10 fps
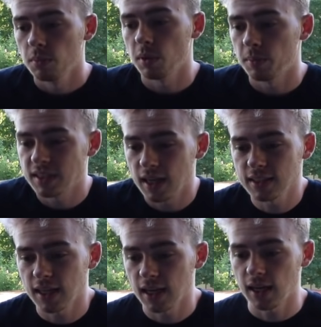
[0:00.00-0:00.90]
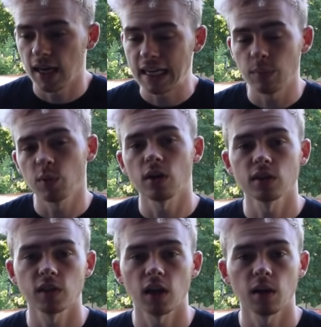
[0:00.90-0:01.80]
But besides that, I kept the
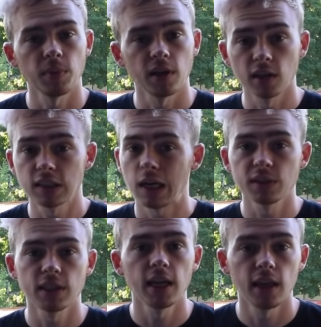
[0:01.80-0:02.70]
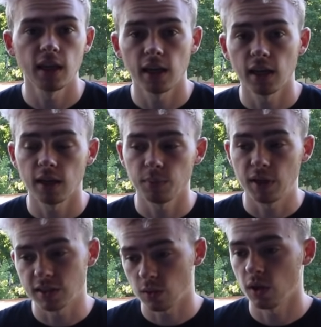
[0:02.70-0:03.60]
car stock because I was dailying it,
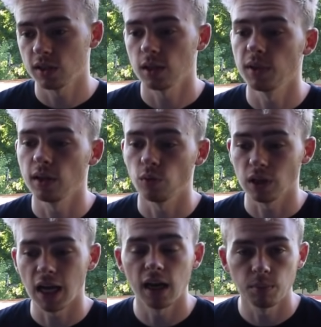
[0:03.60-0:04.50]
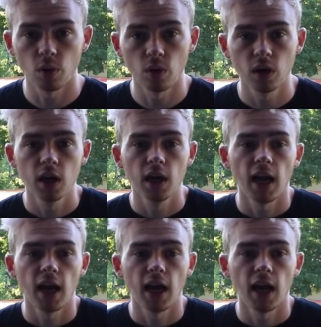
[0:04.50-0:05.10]
because I wanted something reliable.